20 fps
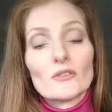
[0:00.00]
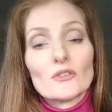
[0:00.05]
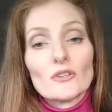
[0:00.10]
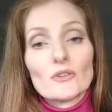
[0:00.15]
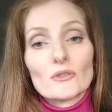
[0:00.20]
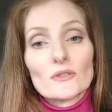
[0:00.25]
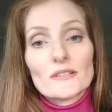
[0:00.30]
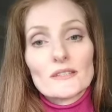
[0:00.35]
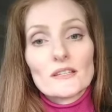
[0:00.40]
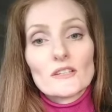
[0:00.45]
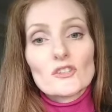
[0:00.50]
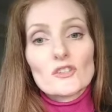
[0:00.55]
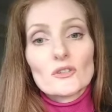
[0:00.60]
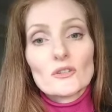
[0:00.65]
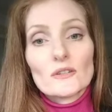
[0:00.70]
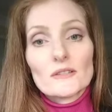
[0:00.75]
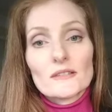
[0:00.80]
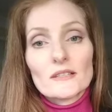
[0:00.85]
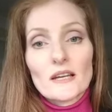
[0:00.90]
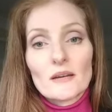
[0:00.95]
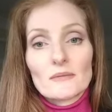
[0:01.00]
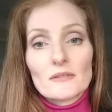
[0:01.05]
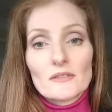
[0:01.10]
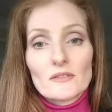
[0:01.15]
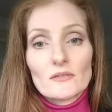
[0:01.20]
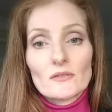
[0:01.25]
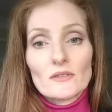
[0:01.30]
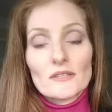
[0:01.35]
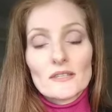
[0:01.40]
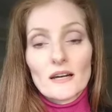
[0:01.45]
your essential oils and
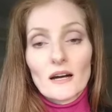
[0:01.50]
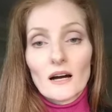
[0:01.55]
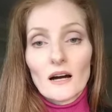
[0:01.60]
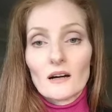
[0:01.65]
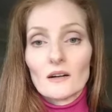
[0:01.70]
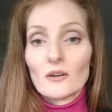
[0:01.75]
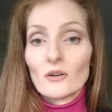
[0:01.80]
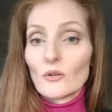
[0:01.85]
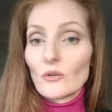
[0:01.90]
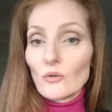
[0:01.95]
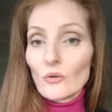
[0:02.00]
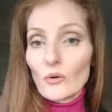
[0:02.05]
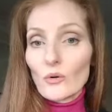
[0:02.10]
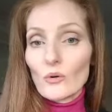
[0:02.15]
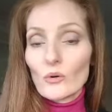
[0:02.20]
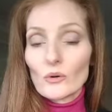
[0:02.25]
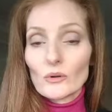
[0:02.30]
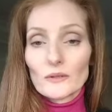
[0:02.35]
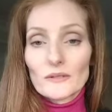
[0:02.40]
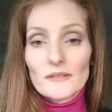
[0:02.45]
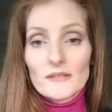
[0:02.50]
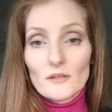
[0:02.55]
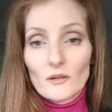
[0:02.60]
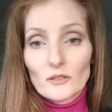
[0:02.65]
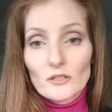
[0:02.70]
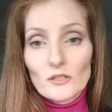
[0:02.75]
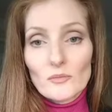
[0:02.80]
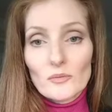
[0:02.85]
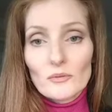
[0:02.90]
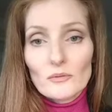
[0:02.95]
absolutes are oil
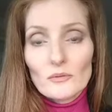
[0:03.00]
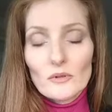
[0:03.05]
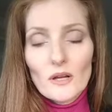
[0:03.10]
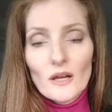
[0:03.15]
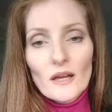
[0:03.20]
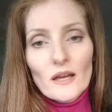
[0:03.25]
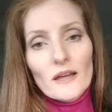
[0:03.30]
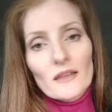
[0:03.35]
soluble.